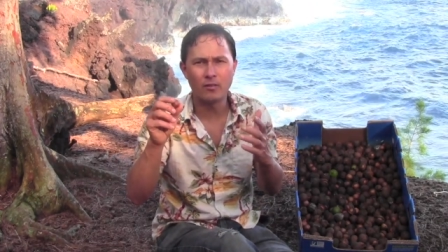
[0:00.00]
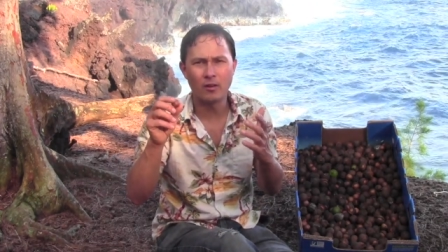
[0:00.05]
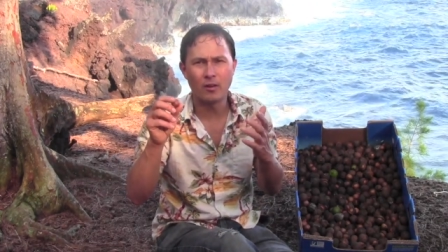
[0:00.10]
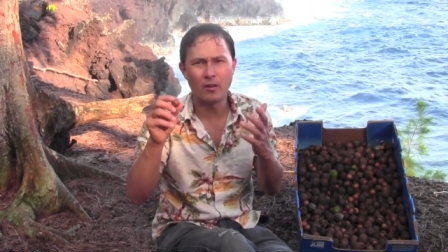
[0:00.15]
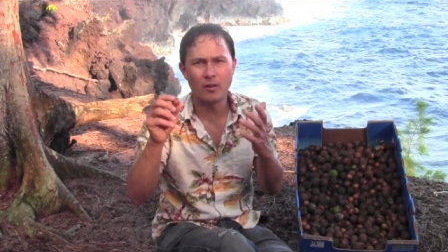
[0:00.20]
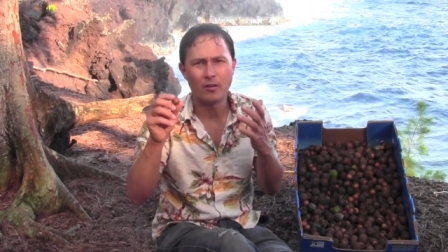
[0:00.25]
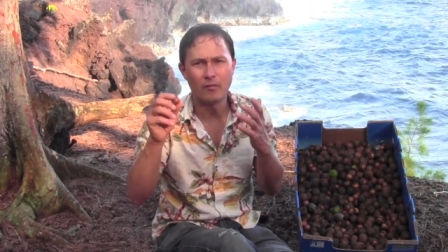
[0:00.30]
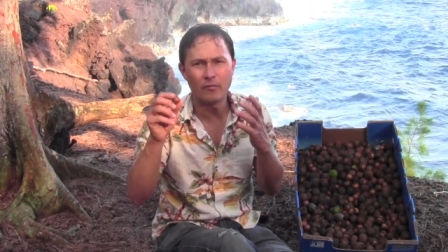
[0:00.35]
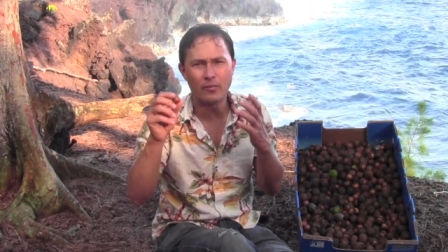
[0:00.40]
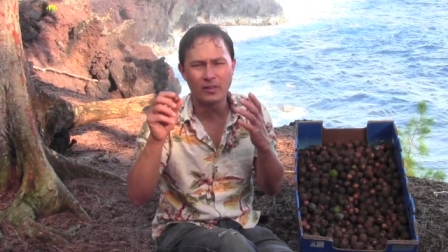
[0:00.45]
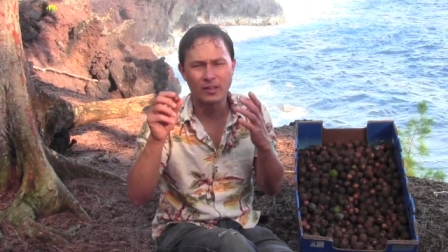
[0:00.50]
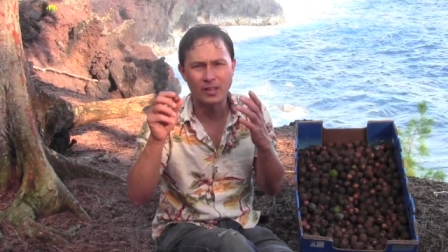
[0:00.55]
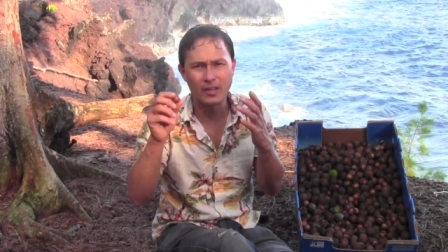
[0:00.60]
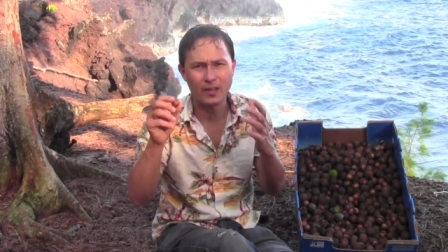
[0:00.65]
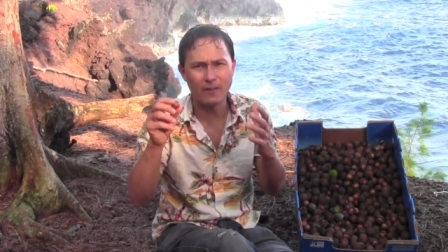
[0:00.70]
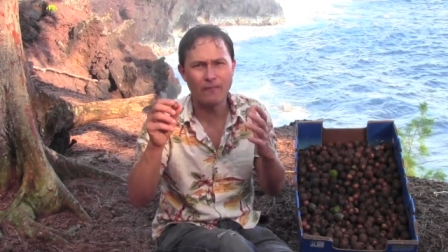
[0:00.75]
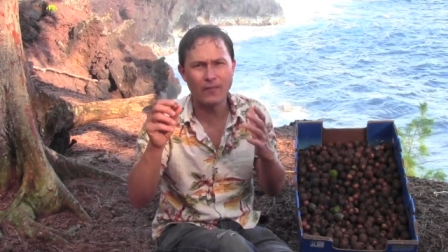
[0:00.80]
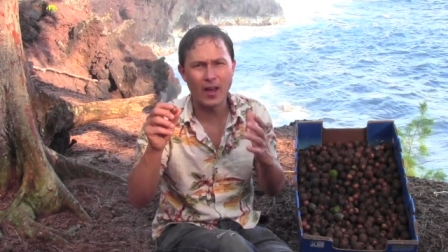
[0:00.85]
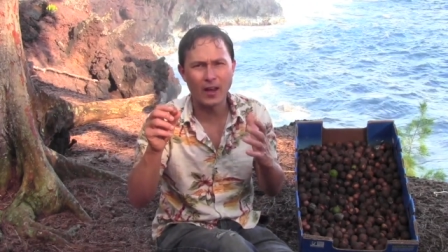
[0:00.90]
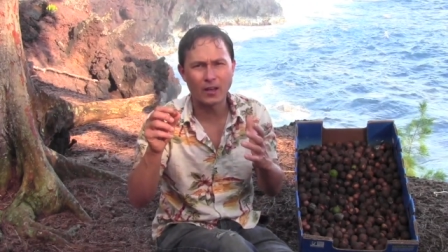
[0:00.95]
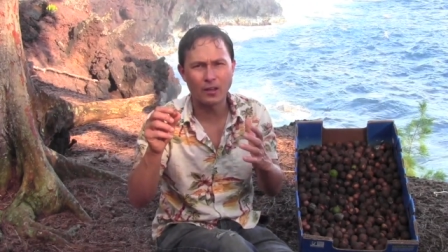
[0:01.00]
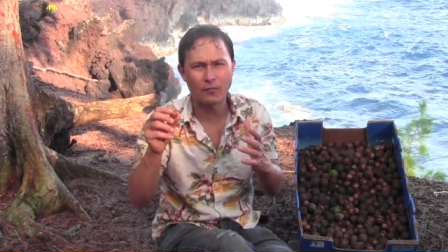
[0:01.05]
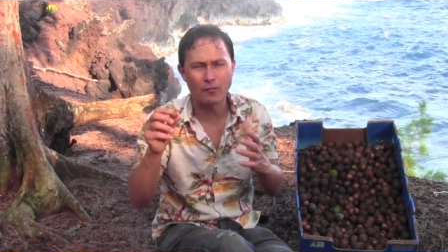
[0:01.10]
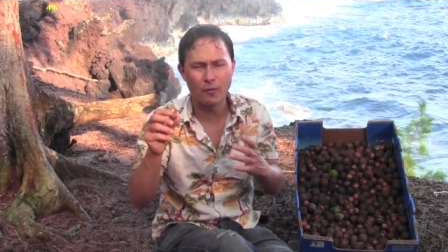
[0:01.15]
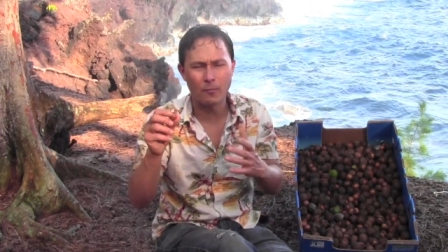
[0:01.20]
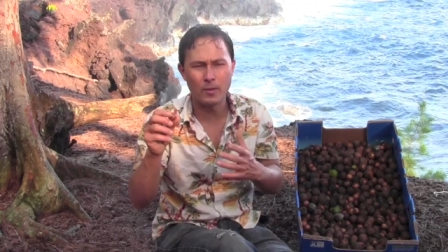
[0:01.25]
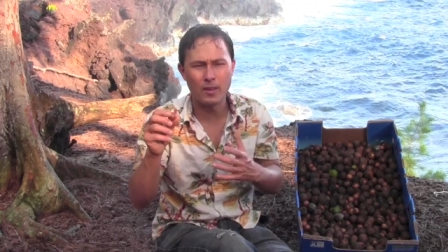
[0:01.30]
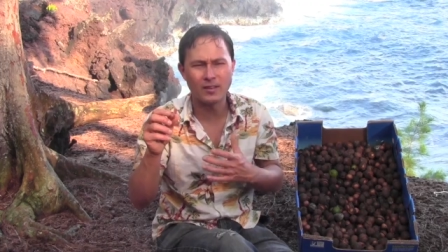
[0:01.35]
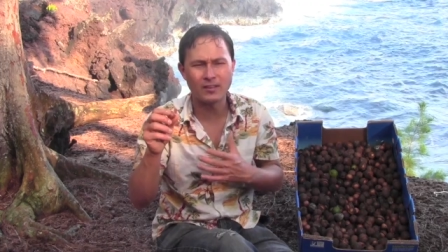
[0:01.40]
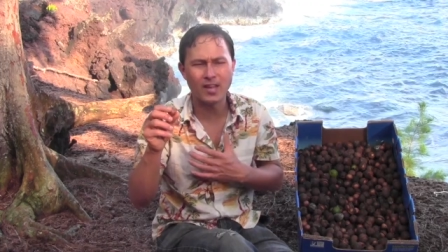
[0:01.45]
the, the key factor
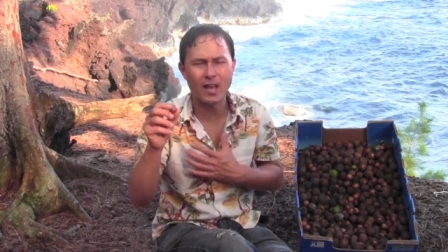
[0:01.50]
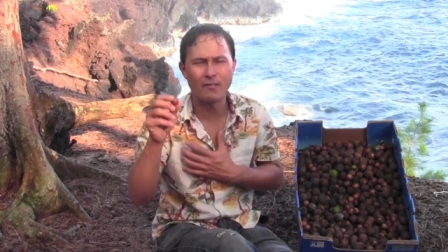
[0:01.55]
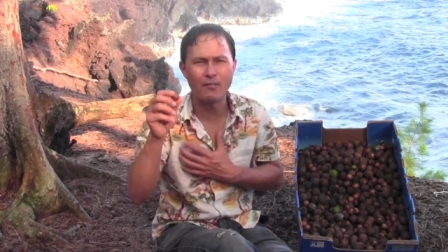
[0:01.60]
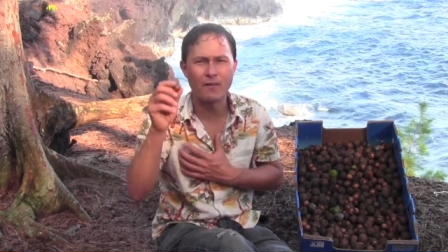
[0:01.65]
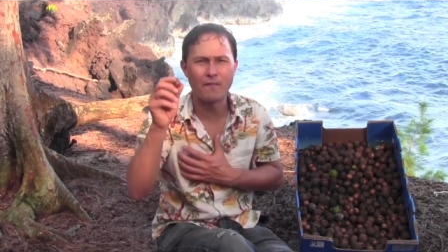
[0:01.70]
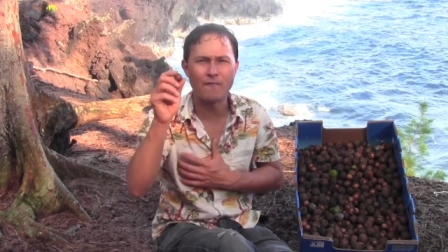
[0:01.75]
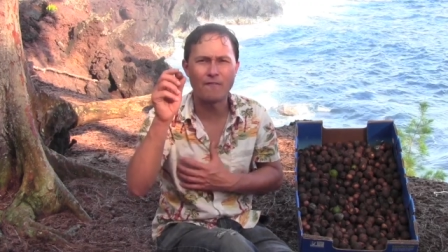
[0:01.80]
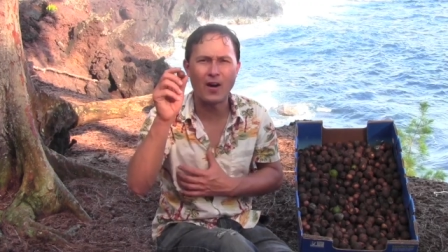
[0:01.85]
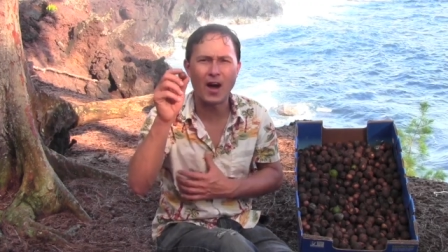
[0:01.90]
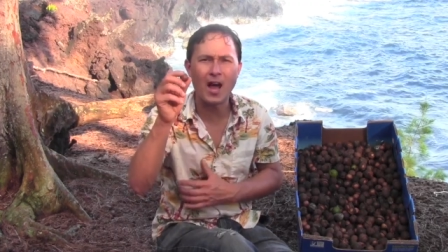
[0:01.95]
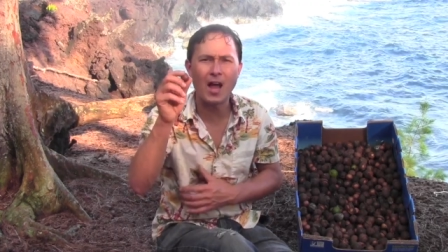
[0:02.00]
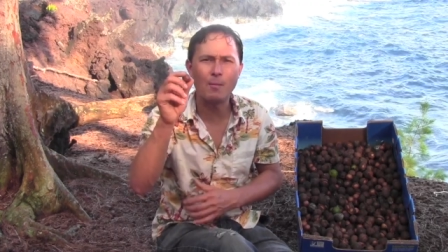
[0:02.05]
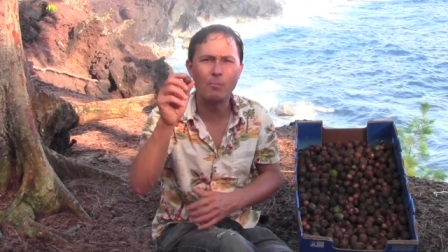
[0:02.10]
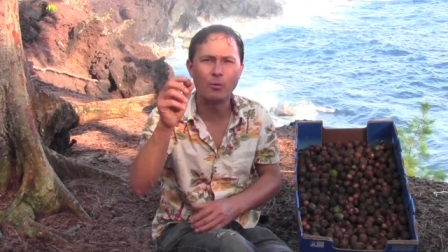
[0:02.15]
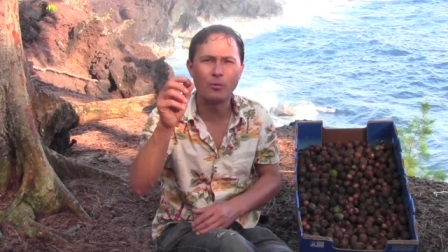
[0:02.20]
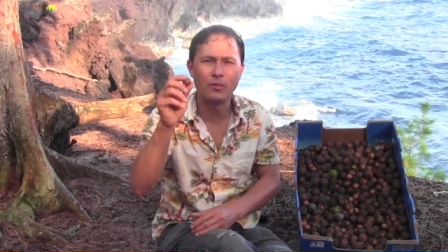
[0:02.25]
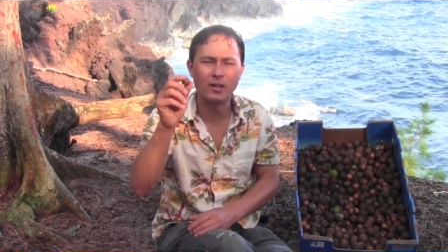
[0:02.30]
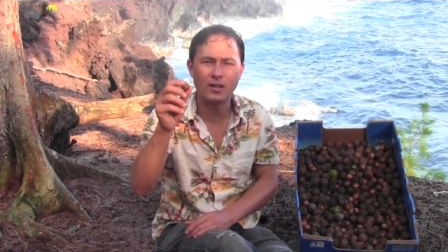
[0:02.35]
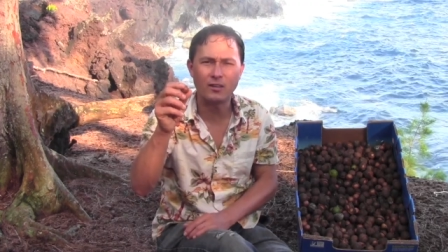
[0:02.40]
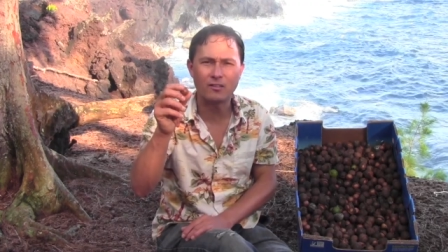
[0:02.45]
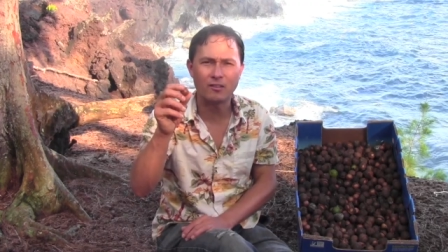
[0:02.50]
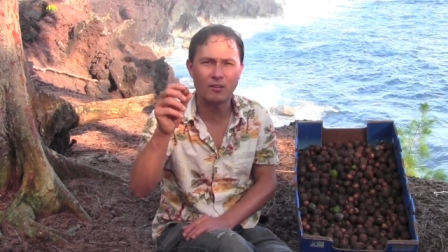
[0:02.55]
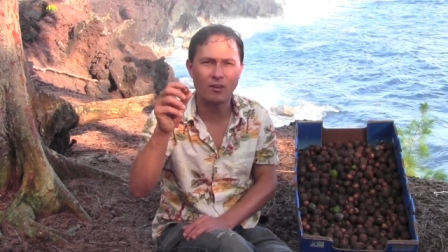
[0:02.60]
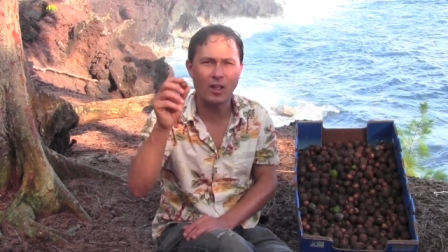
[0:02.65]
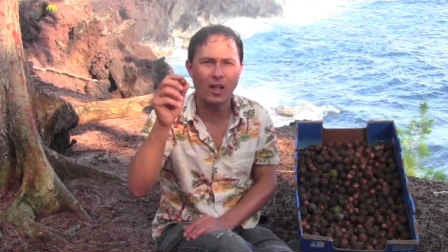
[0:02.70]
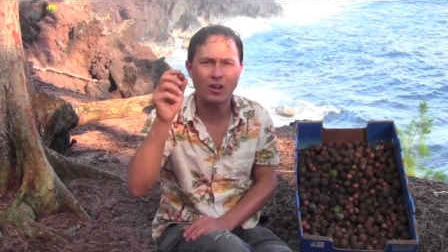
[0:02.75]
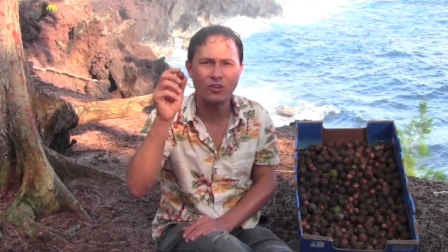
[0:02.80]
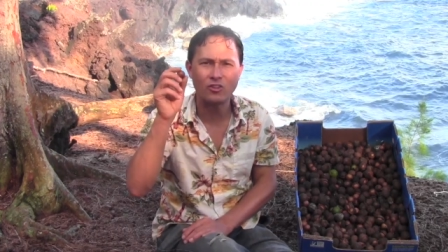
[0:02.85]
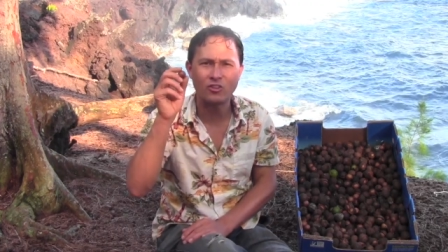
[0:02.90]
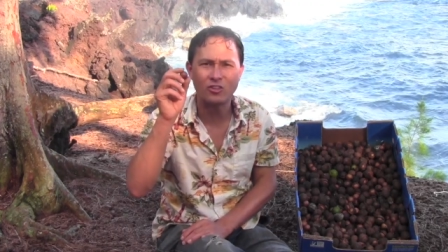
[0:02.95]
for me is having viable nuts
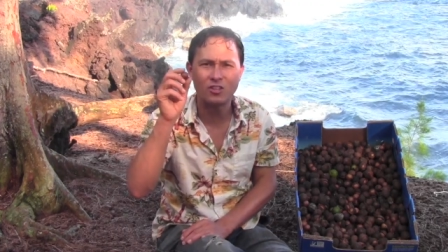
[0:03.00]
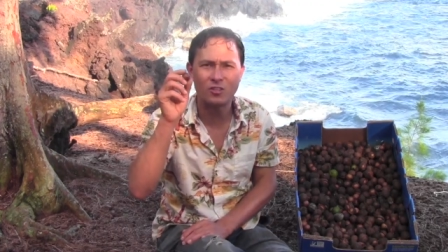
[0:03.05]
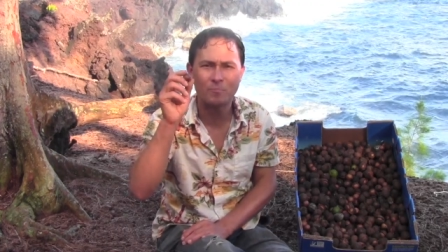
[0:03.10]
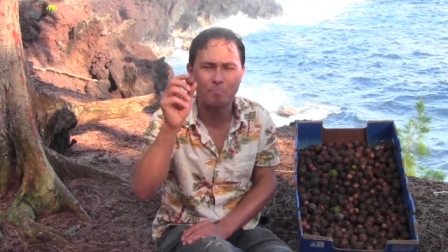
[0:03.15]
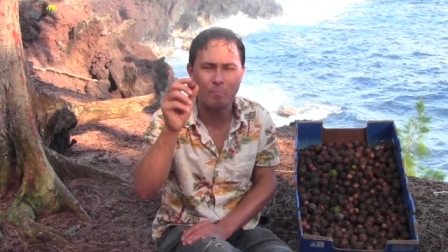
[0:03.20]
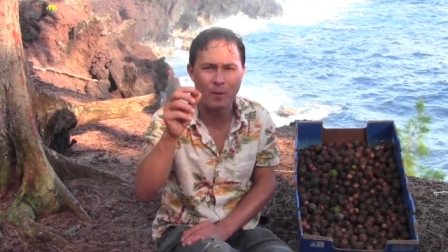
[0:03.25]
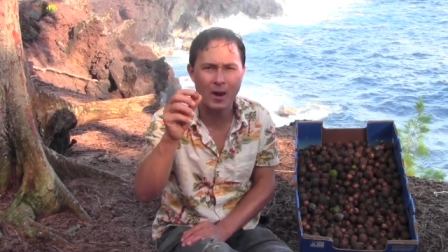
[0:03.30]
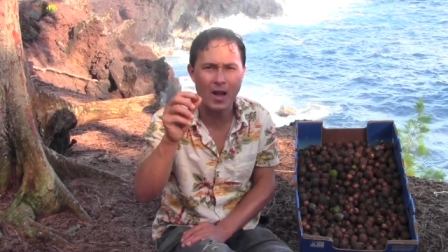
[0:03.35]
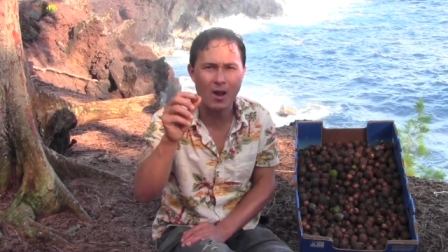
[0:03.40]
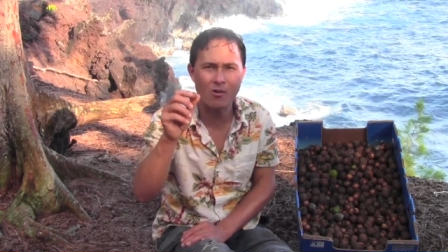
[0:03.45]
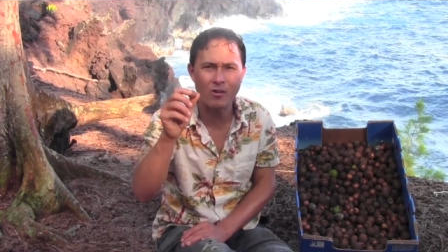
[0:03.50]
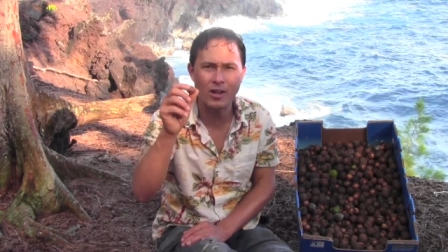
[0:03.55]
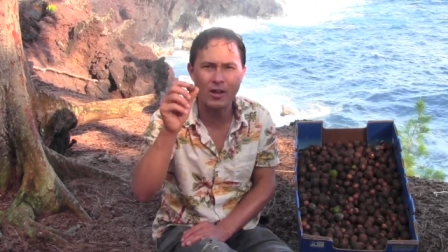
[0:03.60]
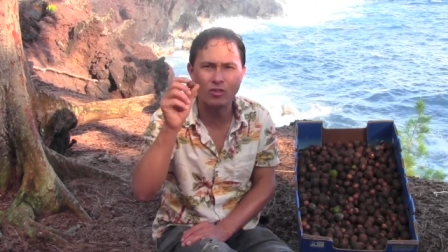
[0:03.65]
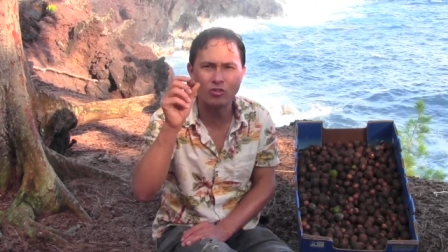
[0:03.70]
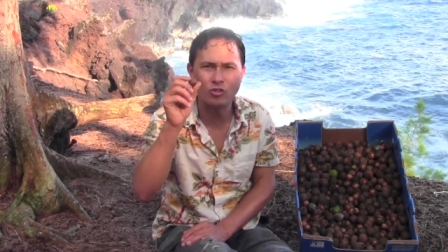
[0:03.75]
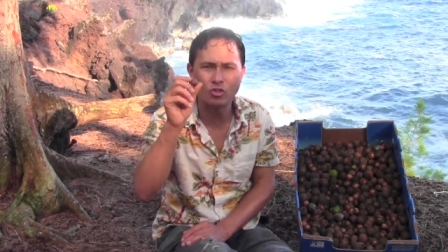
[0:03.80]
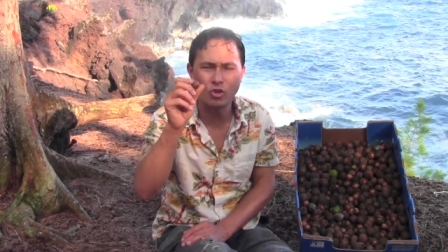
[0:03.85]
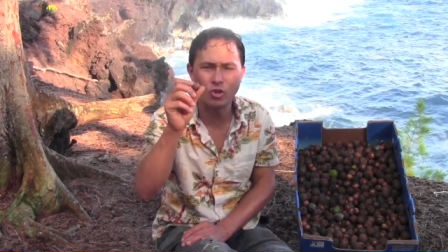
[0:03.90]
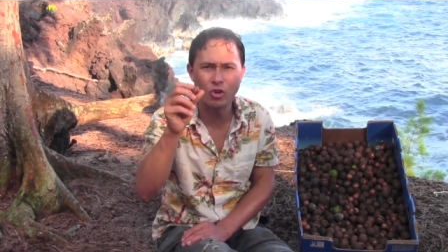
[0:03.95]
that'll actually sprout and